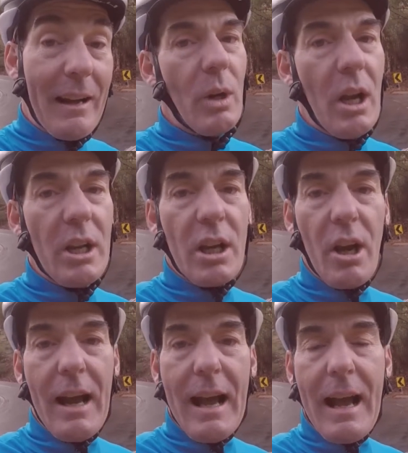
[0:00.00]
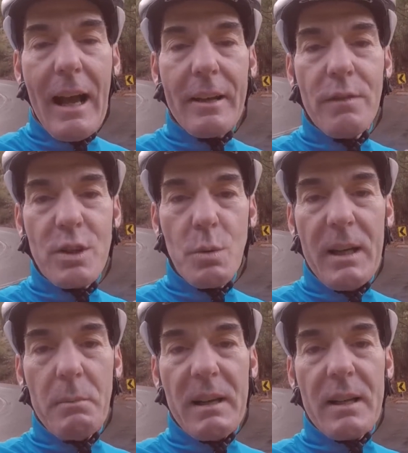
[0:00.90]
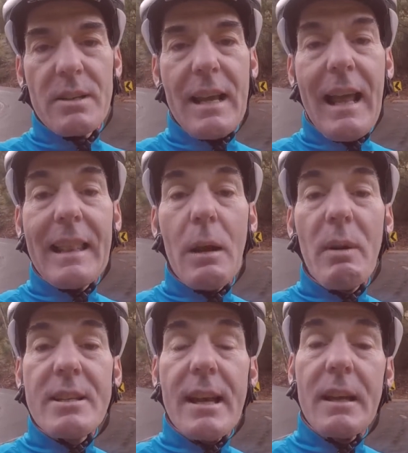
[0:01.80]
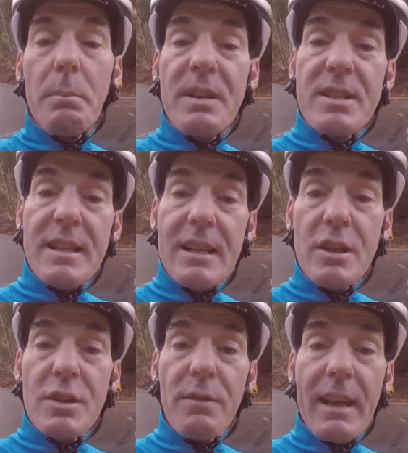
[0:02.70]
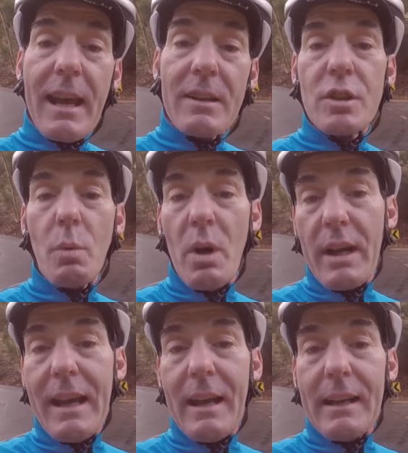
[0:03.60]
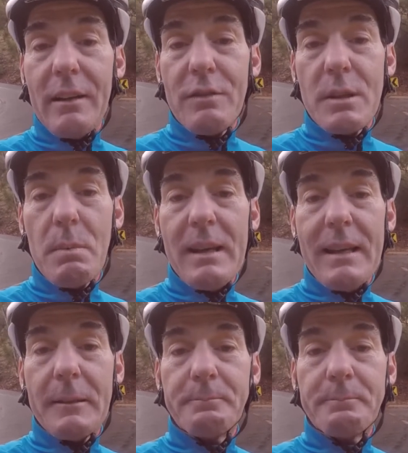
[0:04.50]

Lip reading: we only go hard for 20 minutes, and then we take a percentage of that to work out our FTP.